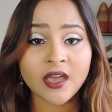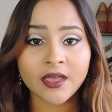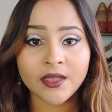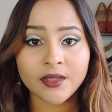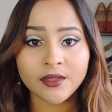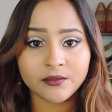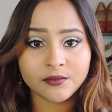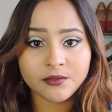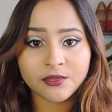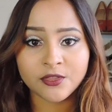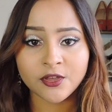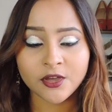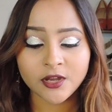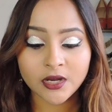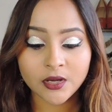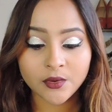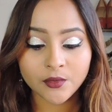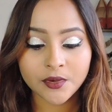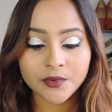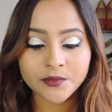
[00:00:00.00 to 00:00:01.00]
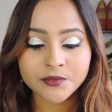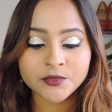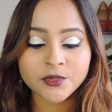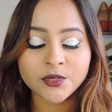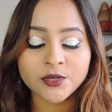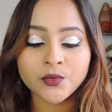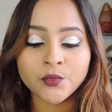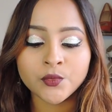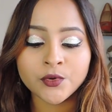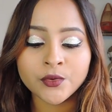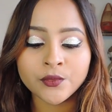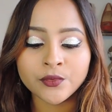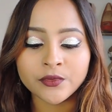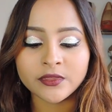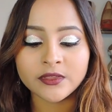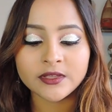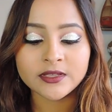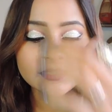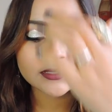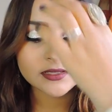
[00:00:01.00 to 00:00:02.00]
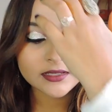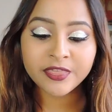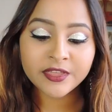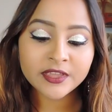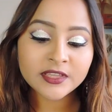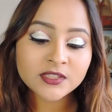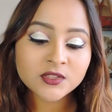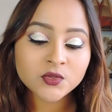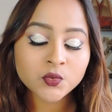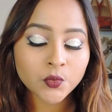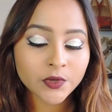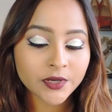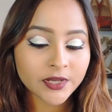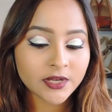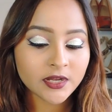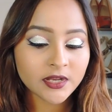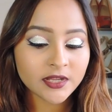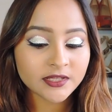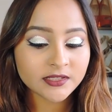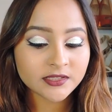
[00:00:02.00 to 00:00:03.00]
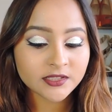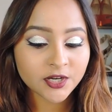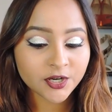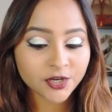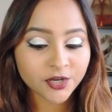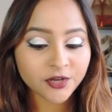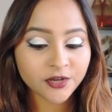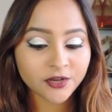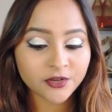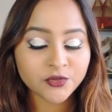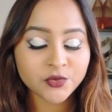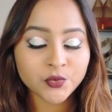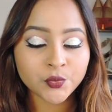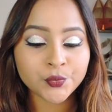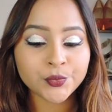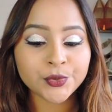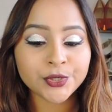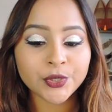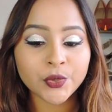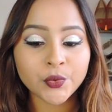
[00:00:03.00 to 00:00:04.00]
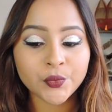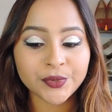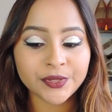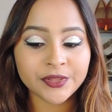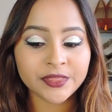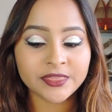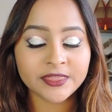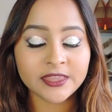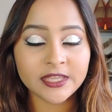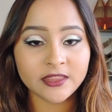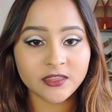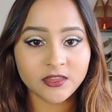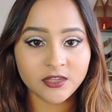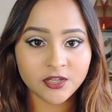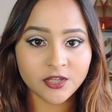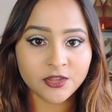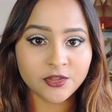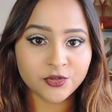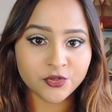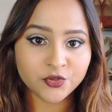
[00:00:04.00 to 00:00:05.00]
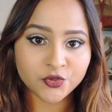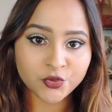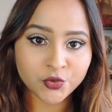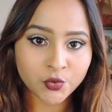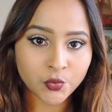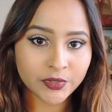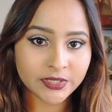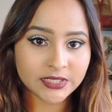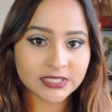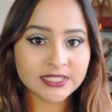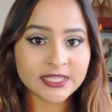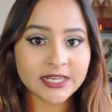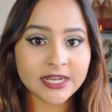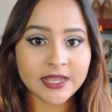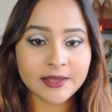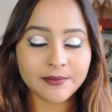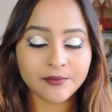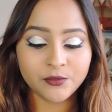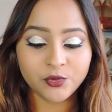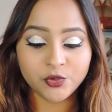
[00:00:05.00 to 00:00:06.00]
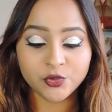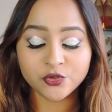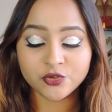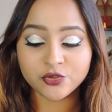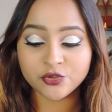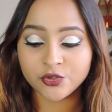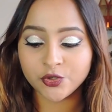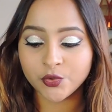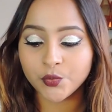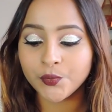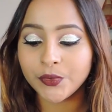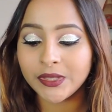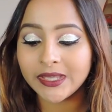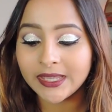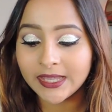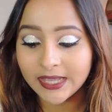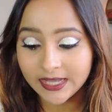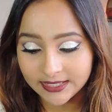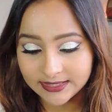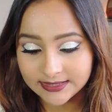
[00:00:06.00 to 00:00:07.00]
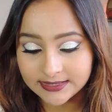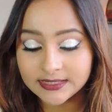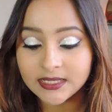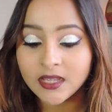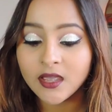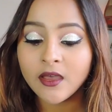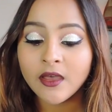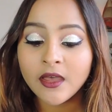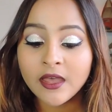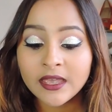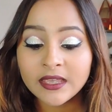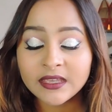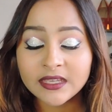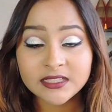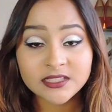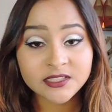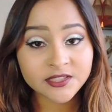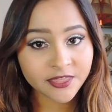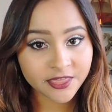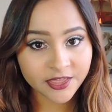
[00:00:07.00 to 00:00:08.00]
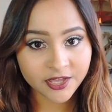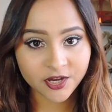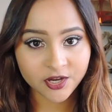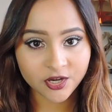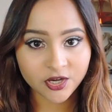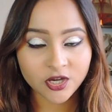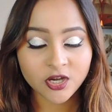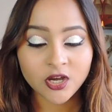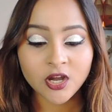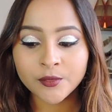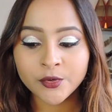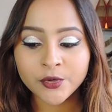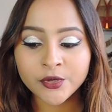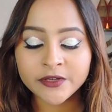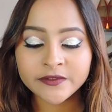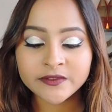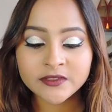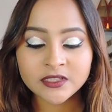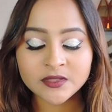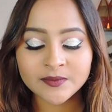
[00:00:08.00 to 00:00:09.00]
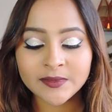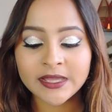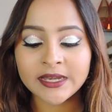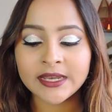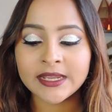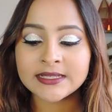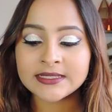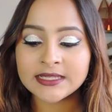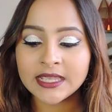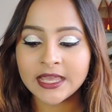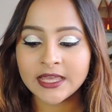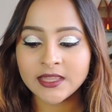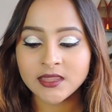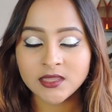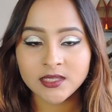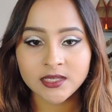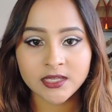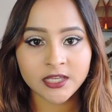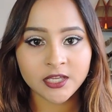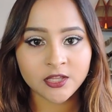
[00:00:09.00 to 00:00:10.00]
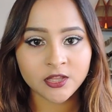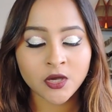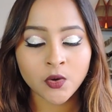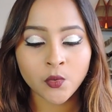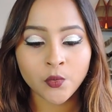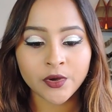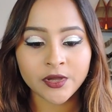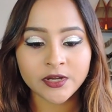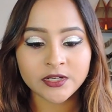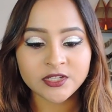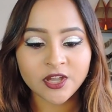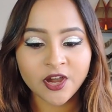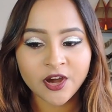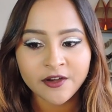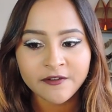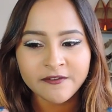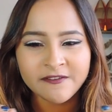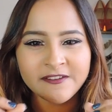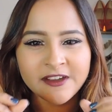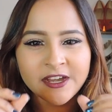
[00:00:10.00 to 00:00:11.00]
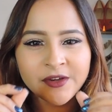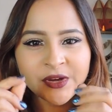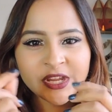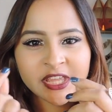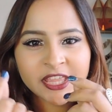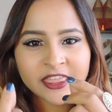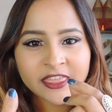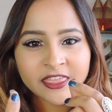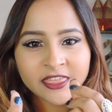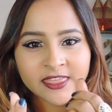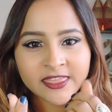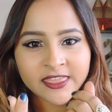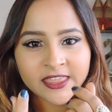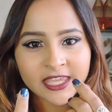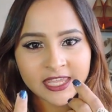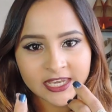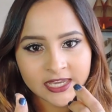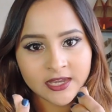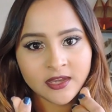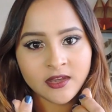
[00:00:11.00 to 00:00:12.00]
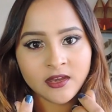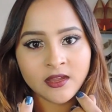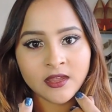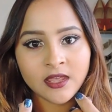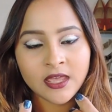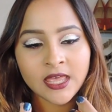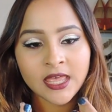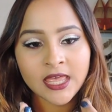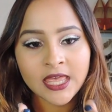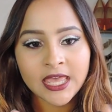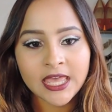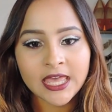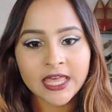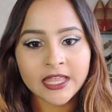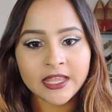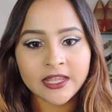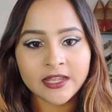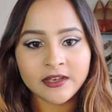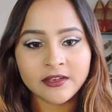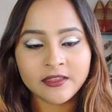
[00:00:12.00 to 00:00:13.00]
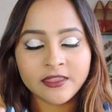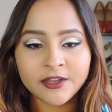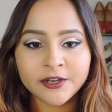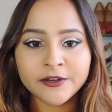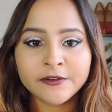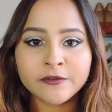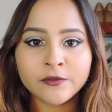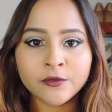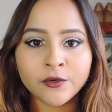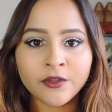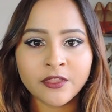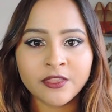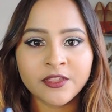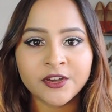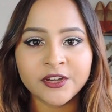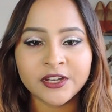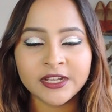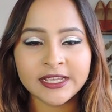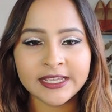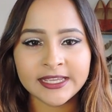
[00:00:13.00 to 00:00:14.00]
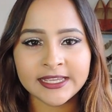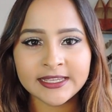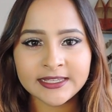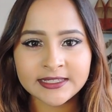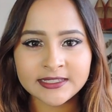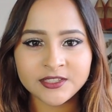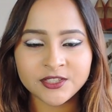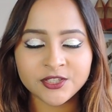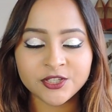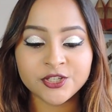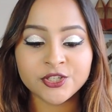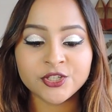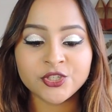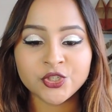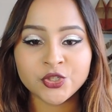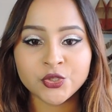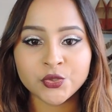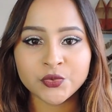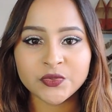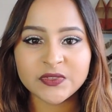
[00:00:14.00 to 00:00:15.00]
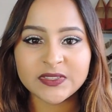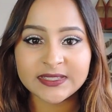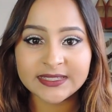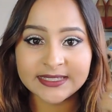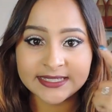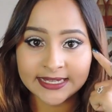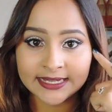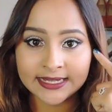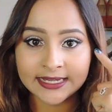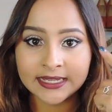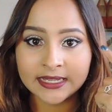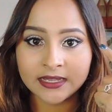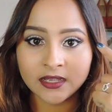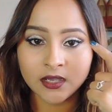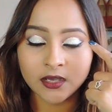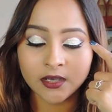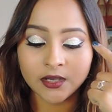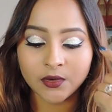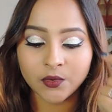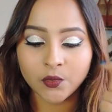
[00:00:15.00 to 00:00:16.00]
I thought I was going to work with this. This one is harder to work with than the other two ones that I'm used to because it's thicker. The Motives Cosmetics and the Inglot ones are very thin, and therefore they're easier to stick